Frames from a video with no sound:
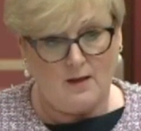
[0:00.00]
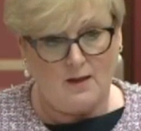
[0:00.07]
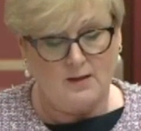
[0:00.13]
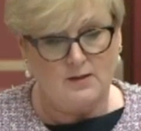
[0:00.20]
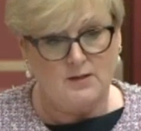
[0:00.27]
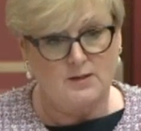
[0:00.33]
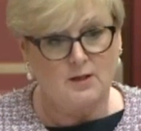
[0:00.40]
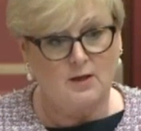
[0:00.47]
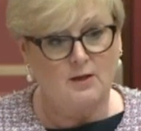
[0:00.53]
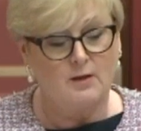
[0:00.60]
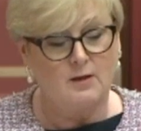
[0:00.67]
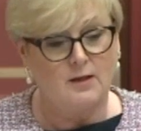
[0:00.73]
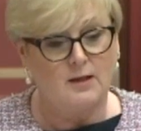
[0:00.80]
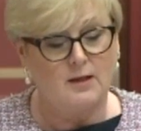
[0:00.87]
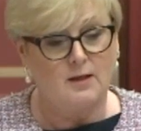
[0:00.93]
So
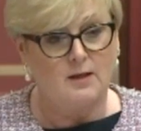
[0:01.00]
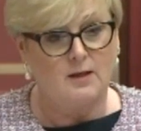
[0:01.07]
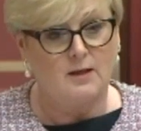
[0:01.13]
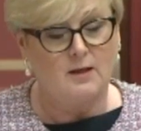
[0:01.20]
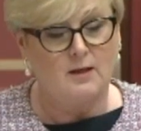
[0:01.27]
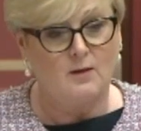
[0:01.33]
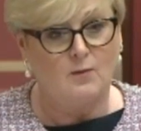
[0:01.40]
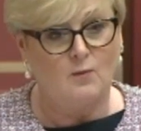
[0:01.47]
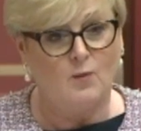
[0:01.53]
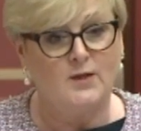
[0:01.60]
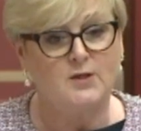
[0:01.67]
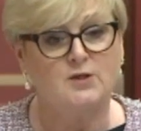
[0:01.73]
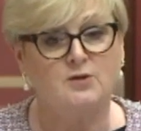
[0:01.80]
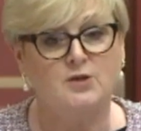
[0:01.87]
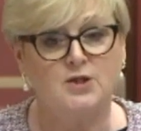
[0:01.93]
We
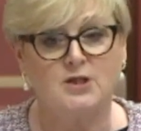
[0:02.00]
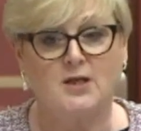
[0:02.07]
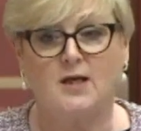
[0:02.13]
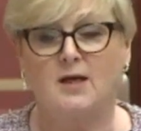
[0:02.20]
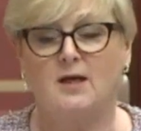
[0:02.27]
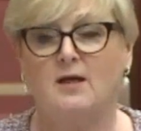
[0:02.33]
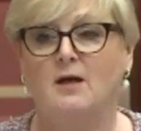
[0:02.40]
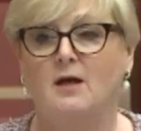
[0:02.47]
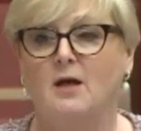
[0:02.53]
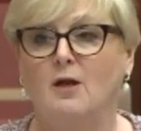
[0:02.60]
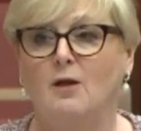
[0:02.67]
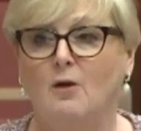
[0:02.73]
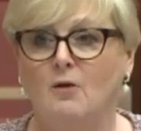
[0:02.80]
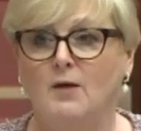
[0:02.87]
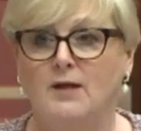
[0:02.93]
do share a
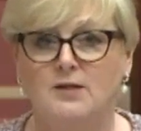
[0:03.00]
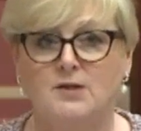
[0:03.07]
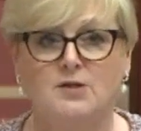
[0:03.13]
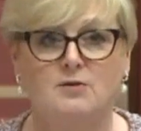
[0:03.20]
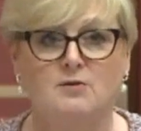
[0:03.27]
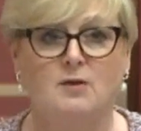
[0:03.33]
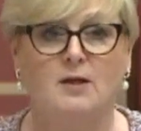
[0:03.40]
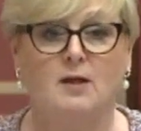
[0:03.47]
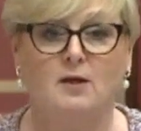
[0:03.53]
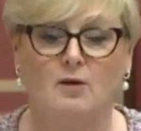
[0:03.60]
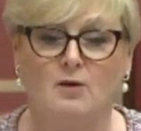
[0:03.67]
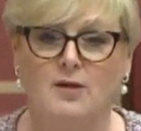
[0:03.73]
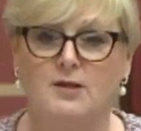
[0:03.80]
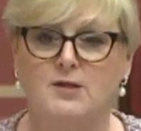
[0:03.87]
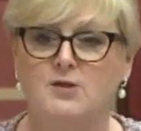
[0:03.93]
long
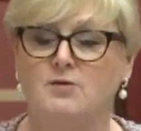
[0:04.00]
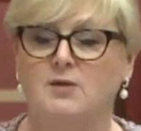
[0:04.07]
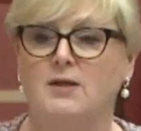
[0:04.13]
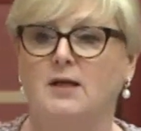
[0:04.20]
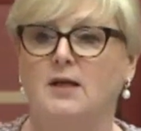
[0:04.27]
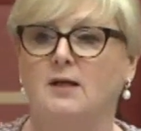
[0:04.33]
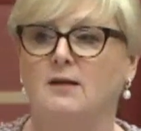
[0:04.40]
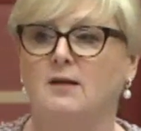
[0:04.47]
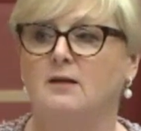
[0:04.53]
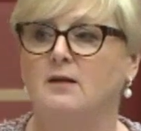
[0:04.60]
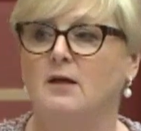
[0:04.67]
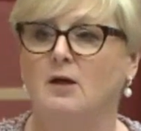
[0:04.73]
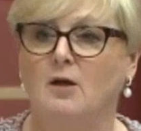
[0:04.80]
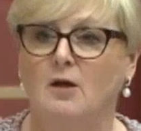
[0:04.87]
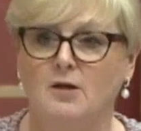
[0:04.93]
history together,
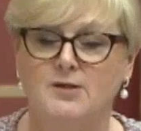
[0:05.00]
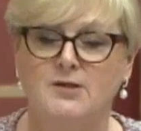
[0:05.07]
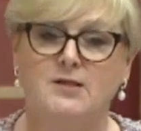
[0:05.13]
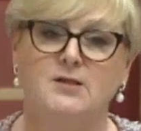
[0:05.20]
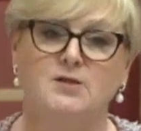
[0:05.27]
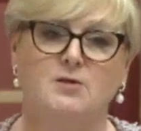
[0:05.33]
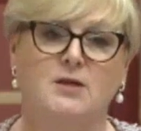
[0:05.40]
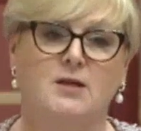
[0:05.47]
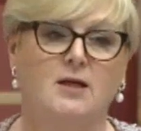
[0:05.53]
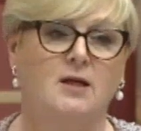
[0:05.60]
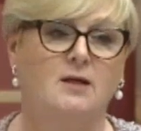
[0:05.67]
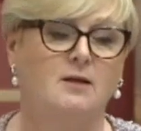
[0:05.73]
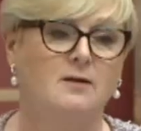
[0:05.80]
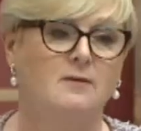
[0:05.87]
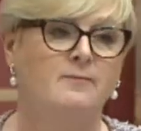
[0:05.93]
a close history
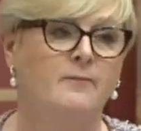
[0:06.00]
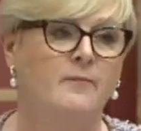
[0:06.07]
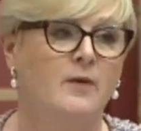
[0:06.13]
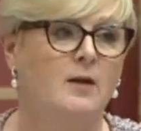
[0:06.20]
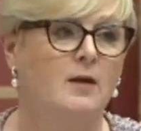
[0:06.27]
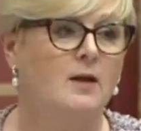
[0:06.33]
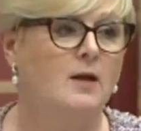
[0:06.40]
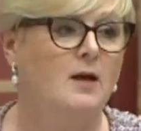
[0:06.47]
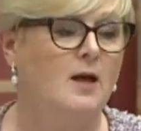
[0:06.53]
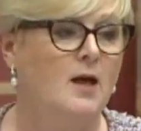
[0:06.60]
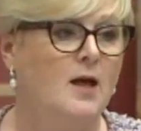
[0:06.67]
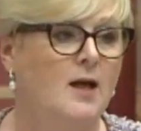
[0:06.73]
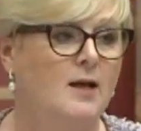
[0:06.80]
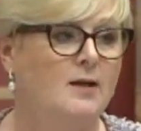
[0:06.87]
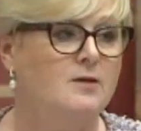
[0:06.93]
together,
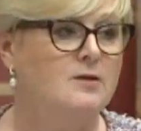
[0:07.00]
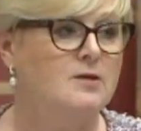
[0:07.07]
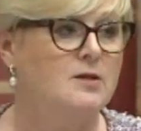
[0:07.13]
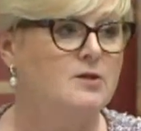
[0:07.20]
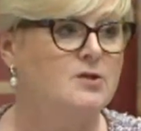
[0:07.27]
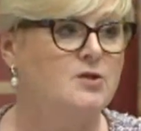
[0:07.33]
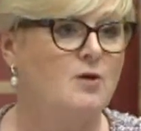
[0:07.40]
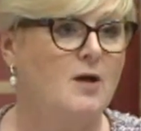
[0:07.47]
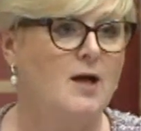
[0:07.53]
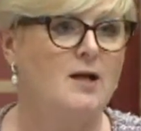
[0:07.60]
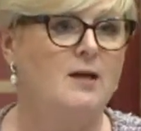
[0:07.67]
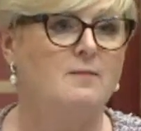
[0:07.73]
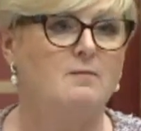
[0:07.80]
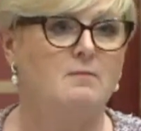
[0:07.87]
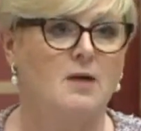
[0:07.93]
and
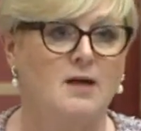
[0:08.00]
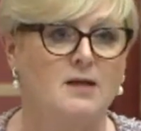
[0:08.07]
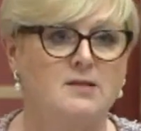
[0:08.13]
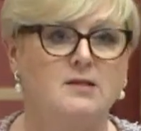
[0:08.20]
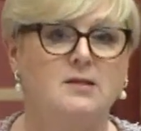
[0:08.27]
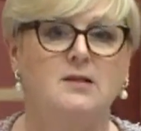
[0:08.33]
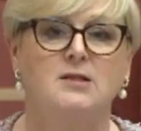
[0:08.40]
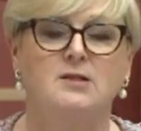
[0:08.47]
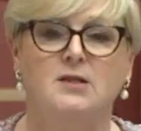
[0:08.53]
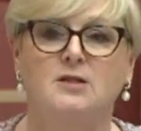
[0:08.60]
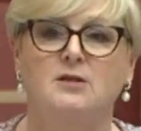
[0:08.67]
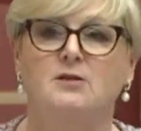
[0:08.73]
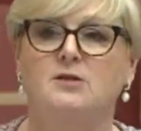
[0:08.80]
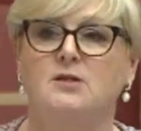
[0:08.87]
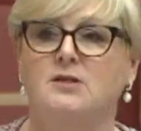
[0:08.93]
Australia must
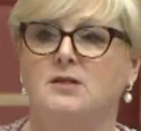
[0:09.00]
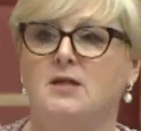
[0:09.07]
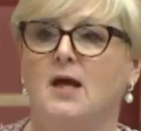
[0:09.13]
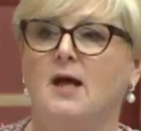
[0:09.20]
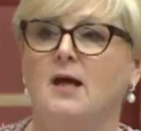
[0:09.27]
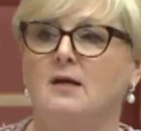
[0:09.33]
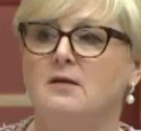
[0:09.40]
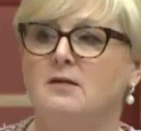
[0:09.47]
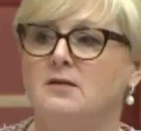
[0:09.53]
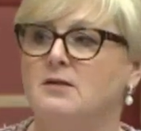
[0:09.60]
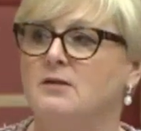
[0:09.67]
continue to stand